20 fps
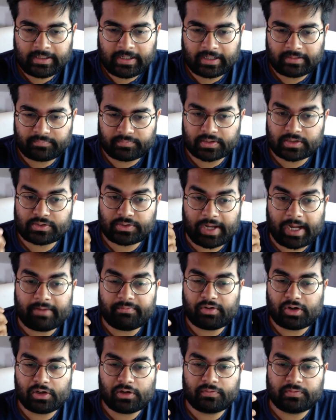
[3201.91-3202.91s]
and once you have
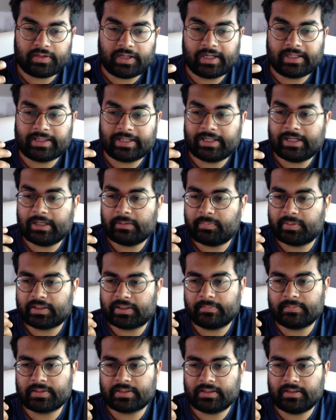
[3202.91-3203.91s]
all of that, then it
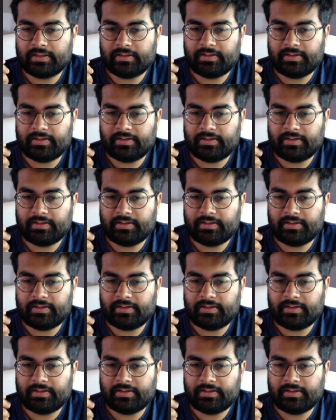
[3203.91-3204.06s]
becomes